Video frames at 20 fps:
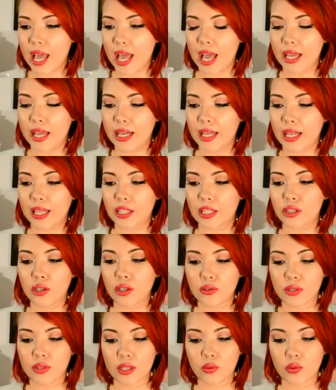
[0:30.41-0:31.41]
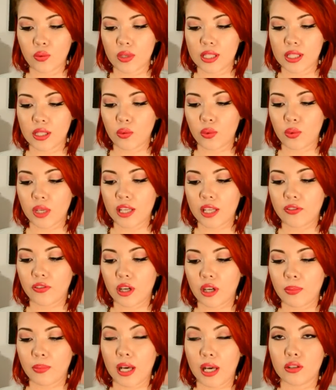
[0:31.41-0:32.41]
and I like to use this once a week
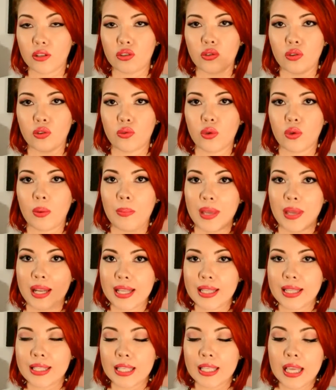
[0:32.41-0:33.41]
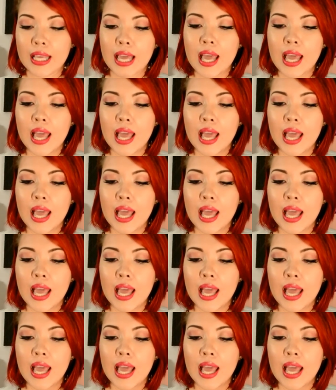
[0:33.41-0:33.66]
for about 2 to 3 minutes.